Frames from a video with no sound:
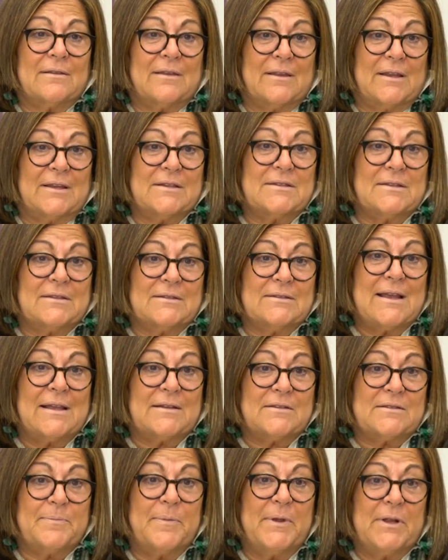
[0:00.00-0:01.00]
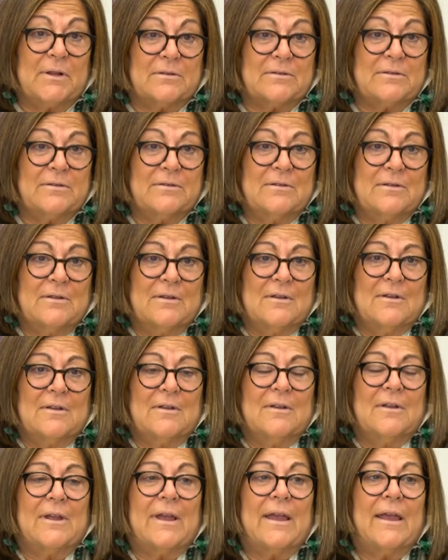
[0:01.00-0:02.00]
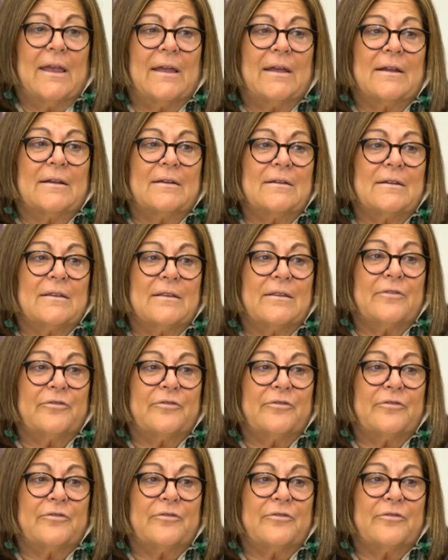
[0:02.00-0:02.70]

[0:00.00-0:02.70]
these tents built. And the